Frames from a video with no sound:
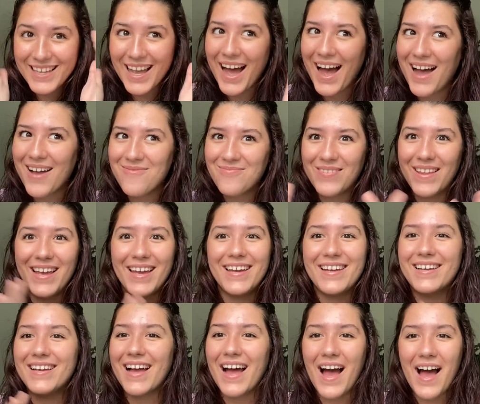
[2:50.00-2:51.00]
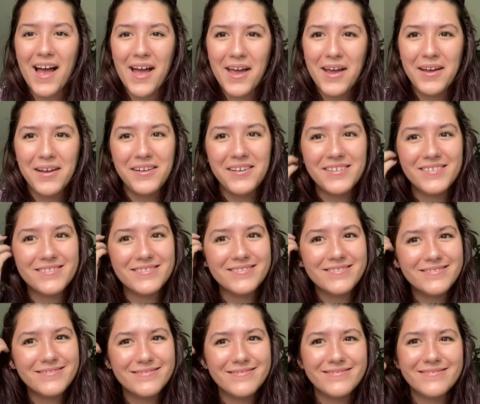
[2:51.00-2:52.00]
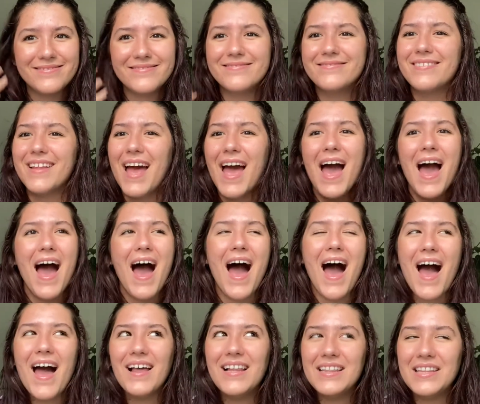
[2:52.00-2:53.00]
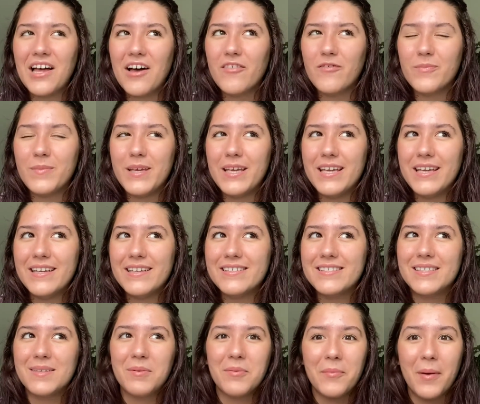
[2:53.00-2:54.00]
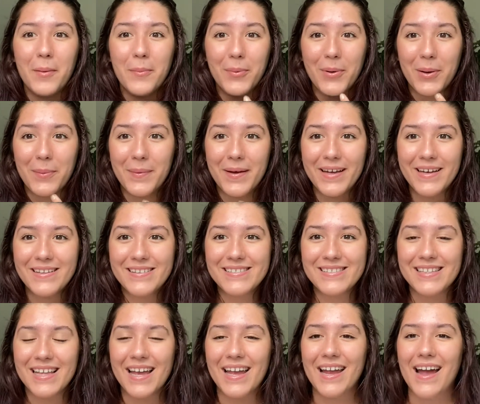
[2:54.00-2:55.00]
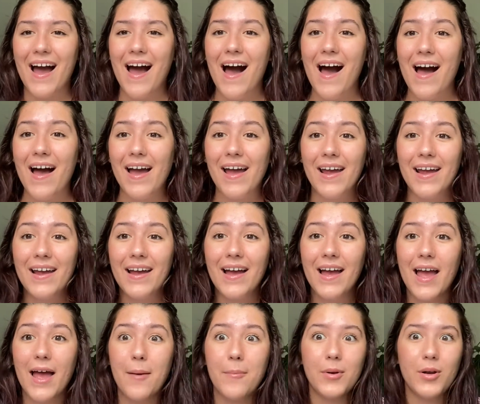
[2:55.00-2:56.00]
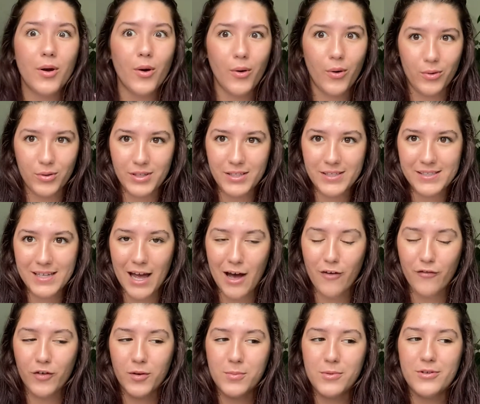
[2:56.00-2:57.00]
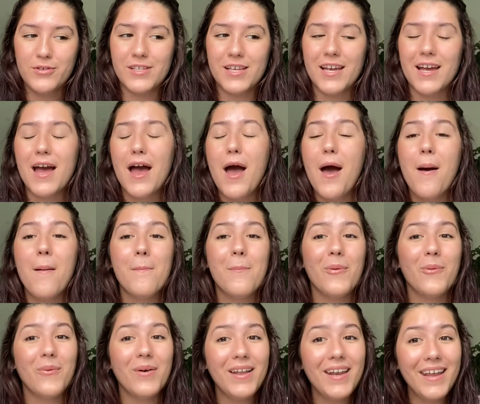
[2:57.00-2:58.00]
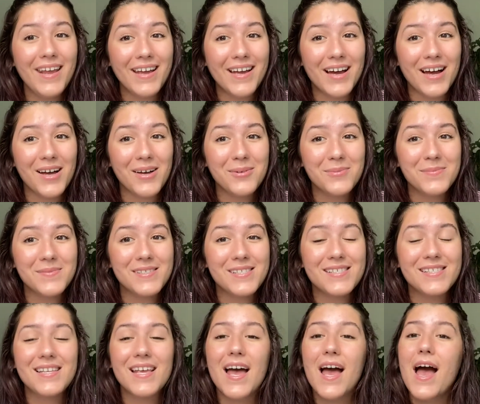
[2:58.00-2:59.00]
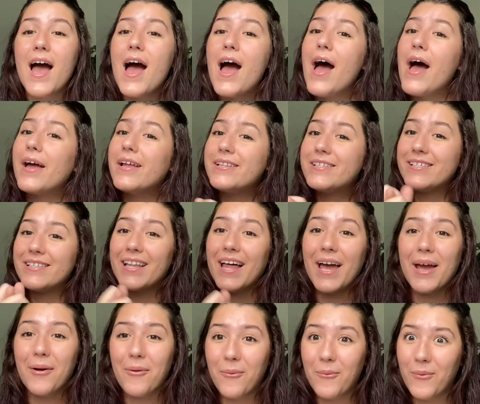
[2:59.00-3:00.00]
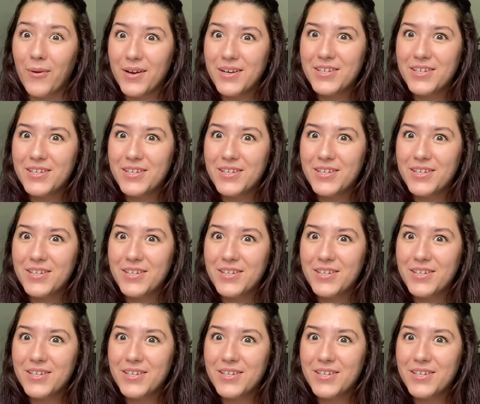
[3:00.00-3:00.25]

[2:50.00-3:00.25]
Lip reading: I'm like, I love me some of my boy bands. Like, I am an oldies gal for music. But when it comes to like One